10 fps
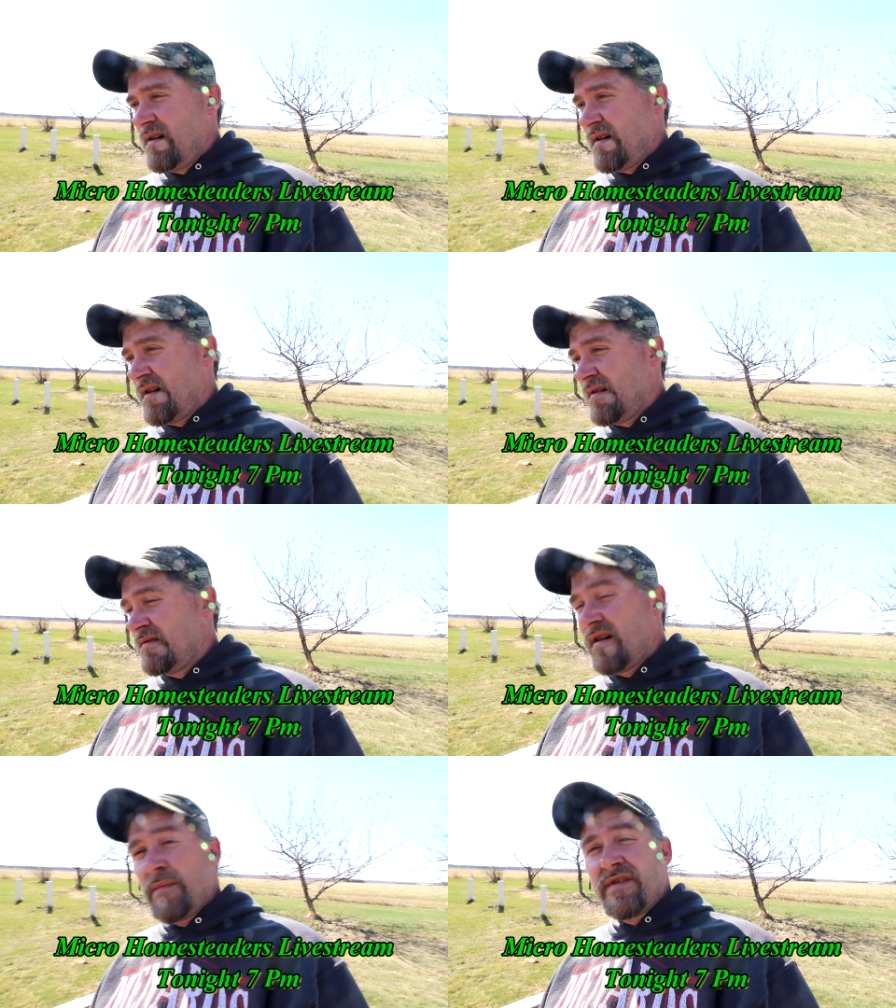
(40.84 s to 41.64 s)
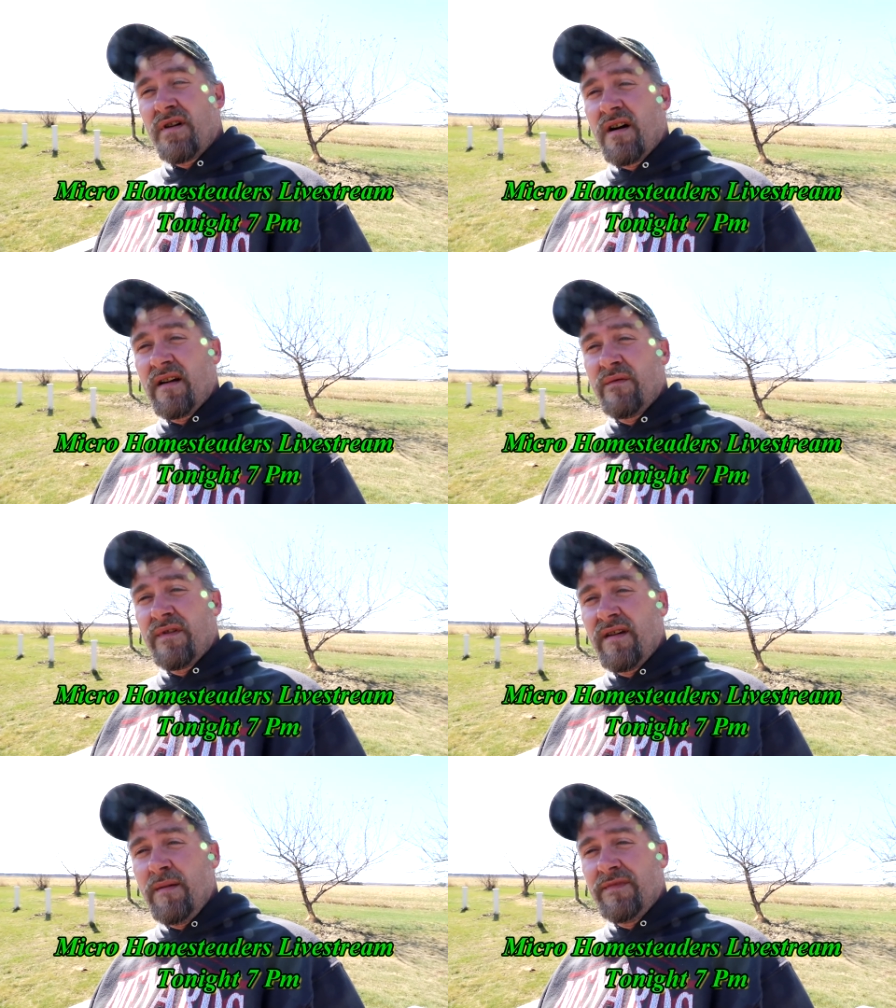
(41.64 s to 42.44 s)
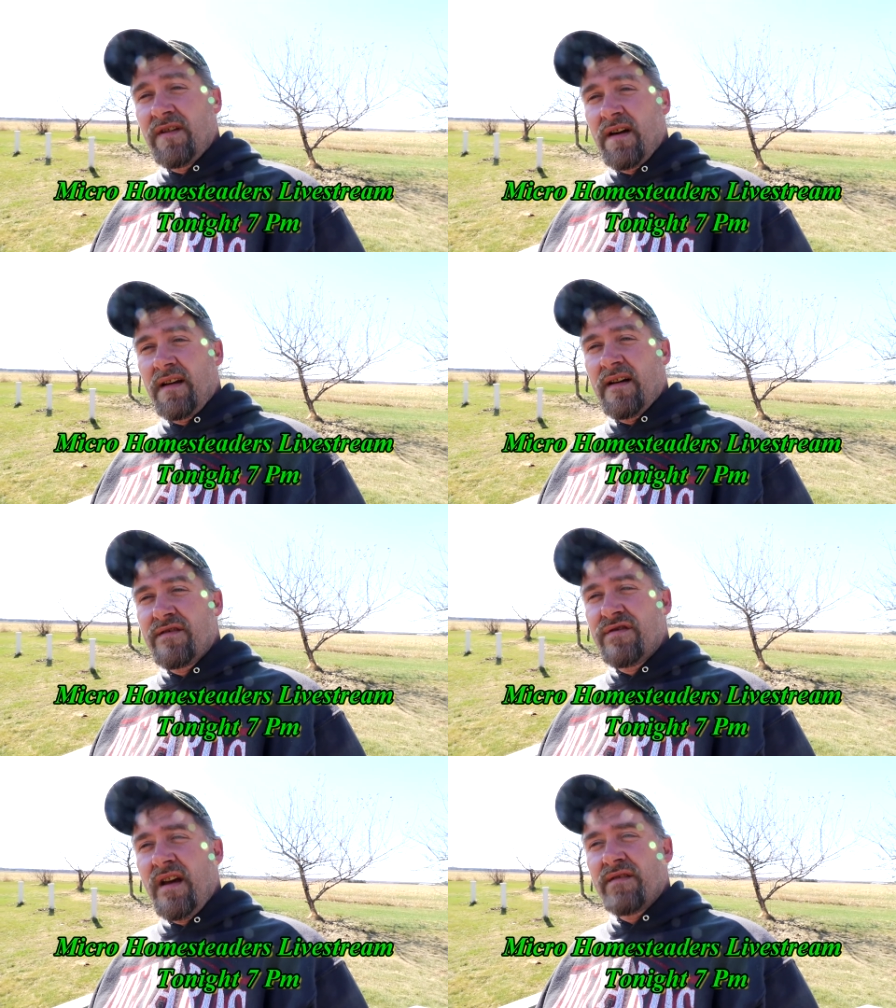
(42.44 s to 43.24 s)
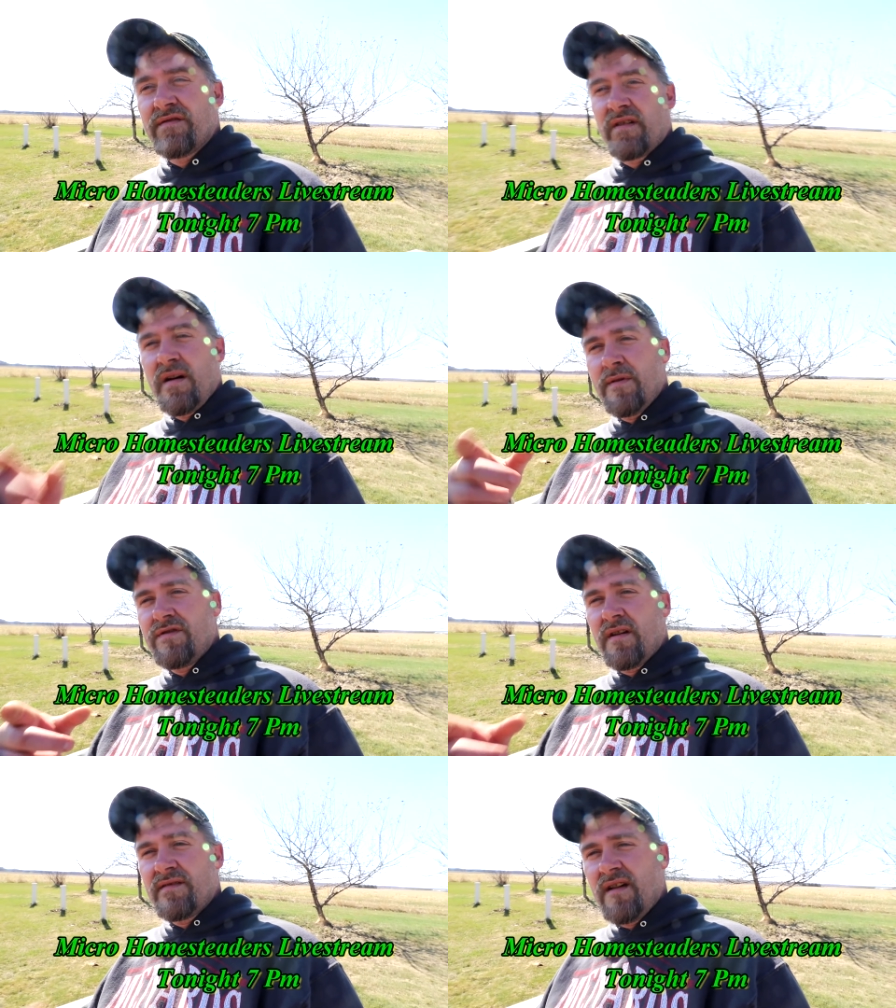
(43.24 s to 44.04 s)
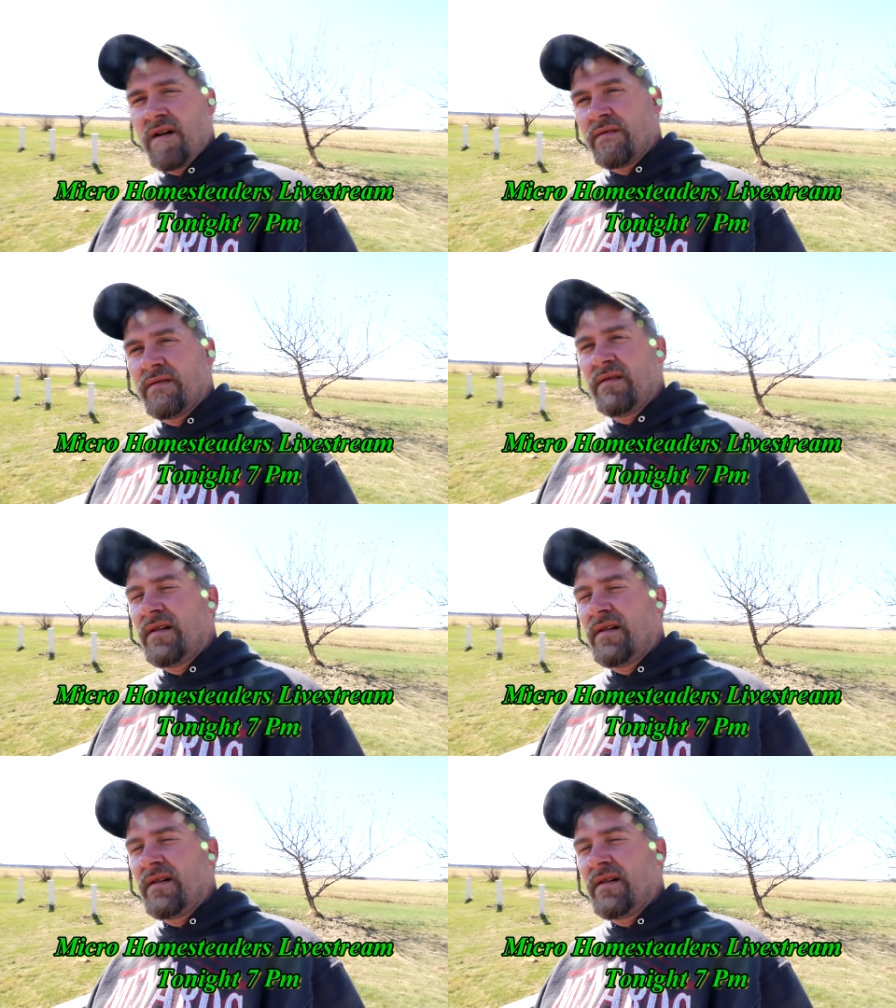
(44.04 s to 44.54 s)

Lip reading: I'll be talking with him tonight on his channel, so come and check us out.